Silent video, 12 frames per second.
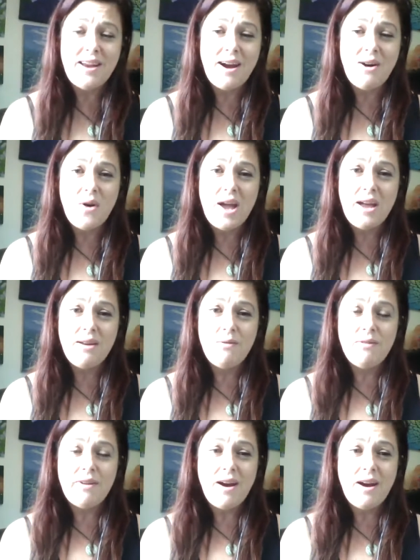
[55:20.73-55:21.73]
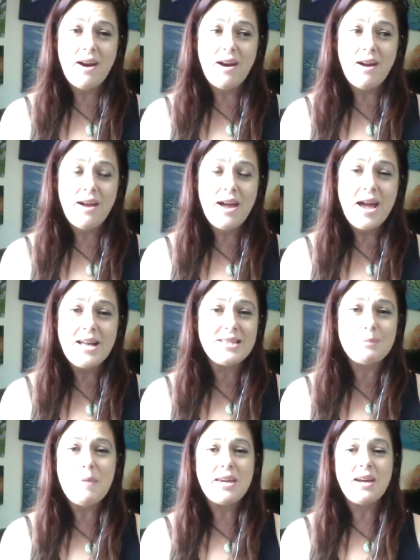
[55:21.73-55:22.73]
And it's
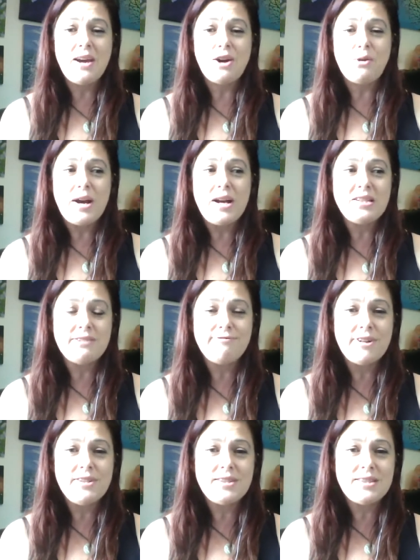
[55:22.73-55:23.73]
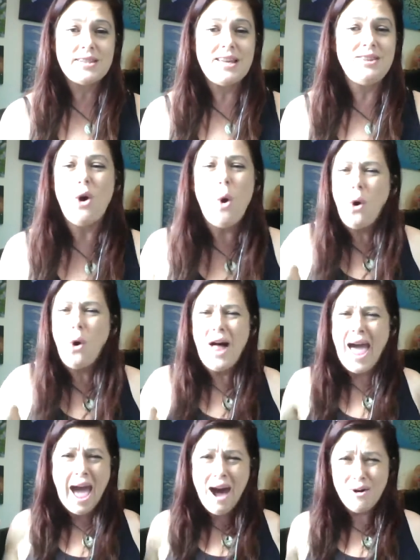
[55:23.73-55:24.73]
making a great difference in the whole
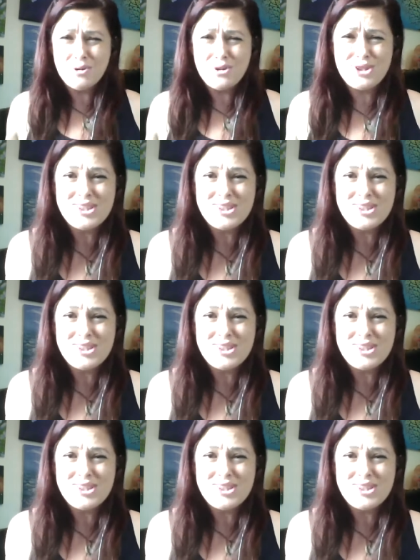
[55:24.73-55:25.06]
house.